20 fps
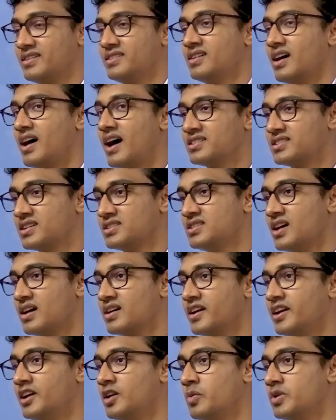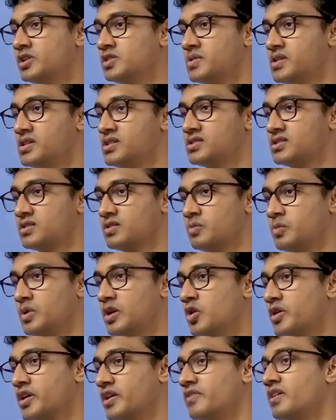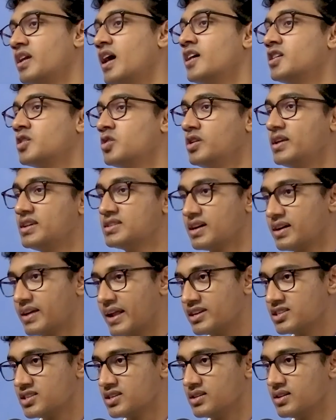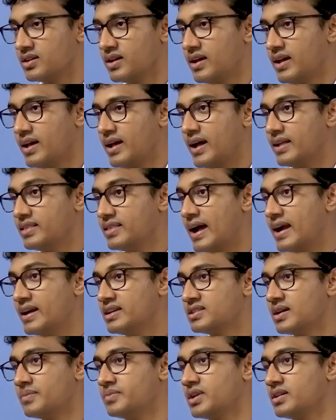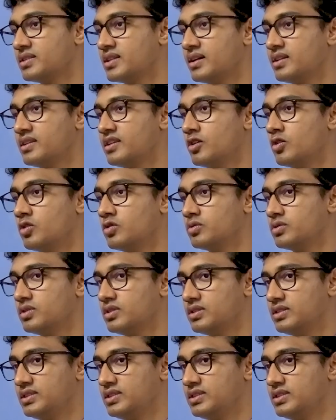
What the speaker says: us as young individuals, we look at Virat Kohli's aggression, and that is something that,